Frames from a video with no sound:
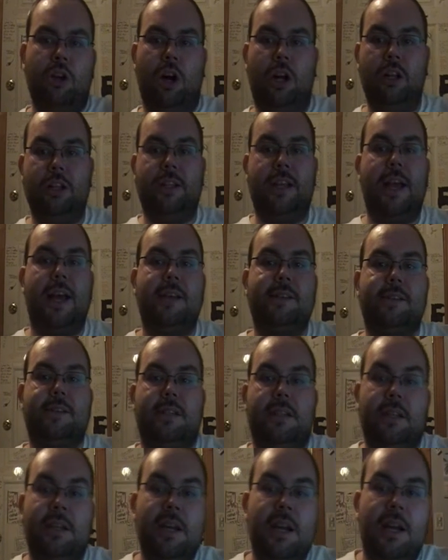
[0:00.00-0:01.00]
Colin
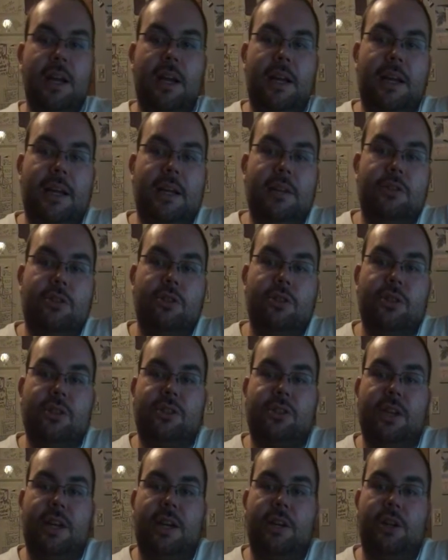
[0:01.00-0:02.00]
Cassidy into the
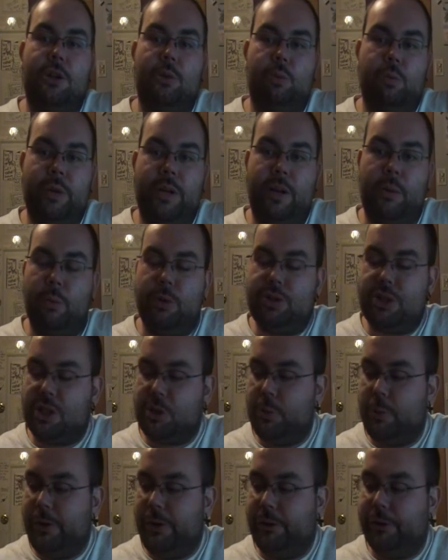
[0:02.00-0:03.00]
side of the ring, which,
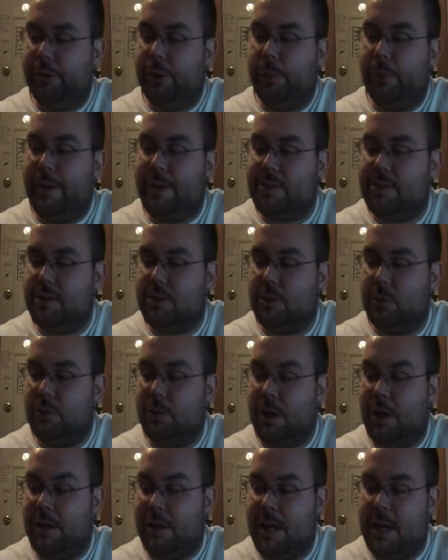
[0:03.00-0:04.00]
as we all know, isn't
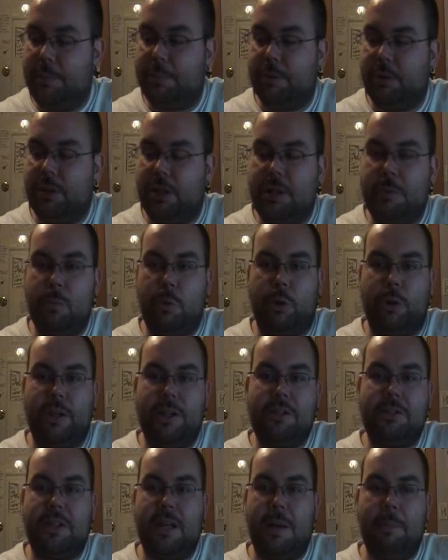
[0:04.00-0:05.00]
an apron anymore.
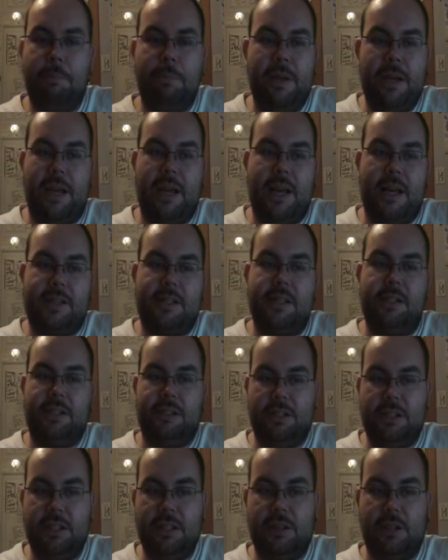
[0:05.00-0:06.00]
It's that big-ass
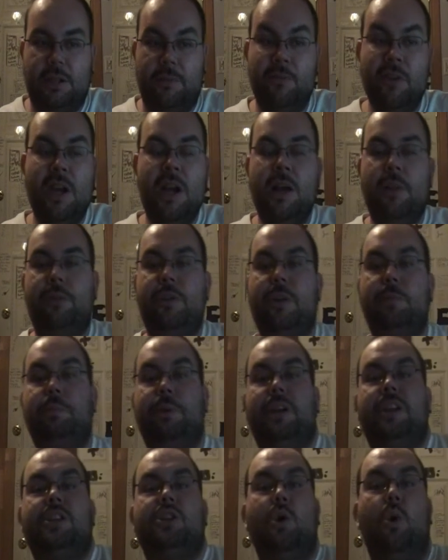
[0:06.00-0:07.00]
LED thing.
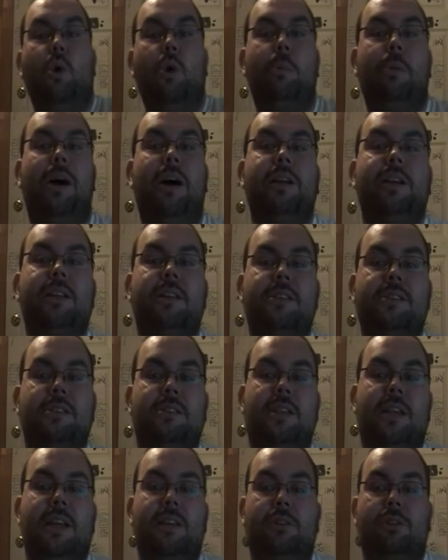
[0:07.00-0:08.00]
But his whole body
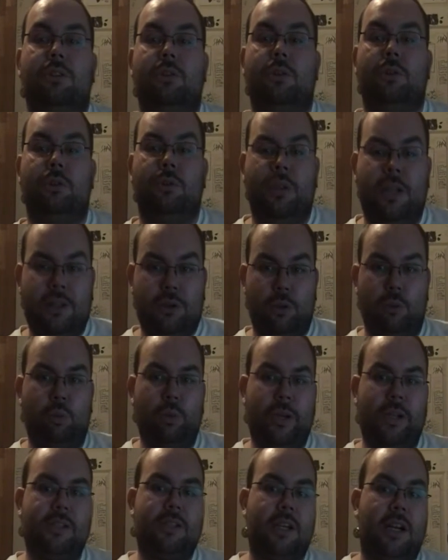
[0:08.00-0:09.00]
doesn't hit the
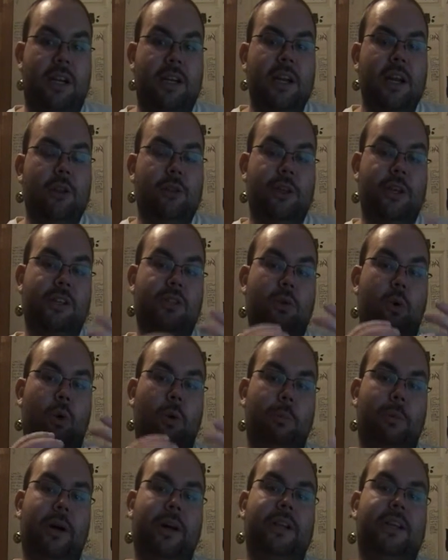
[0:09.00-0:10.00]
ring side. His
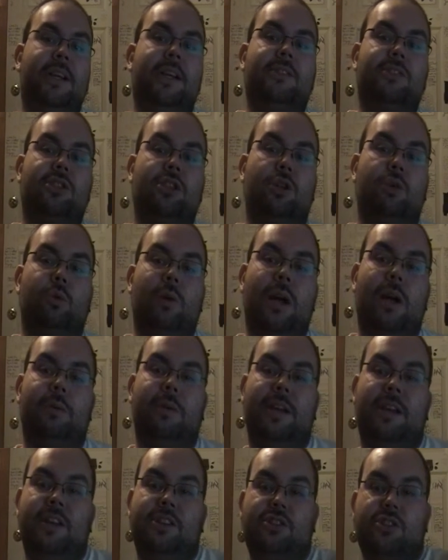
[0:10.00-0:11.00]
whole body hits the
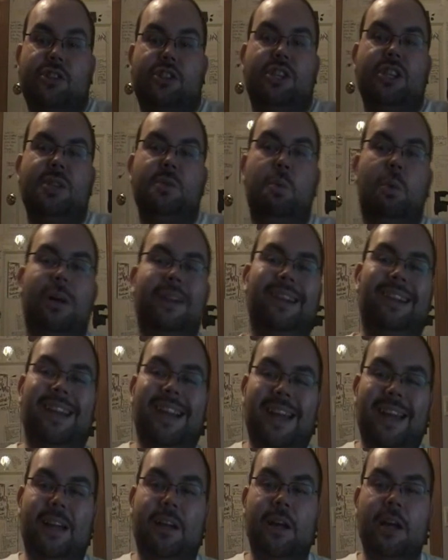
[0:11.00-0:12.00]
ground, and it's just his one
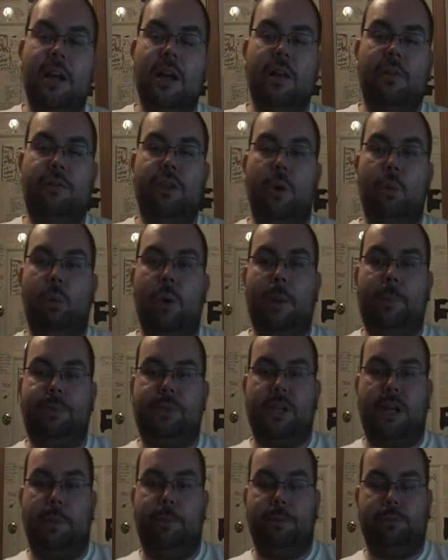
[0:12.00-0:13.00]
leg that
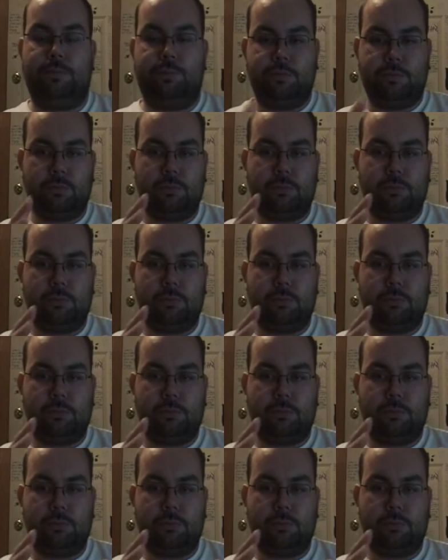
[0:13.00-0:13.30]
whips up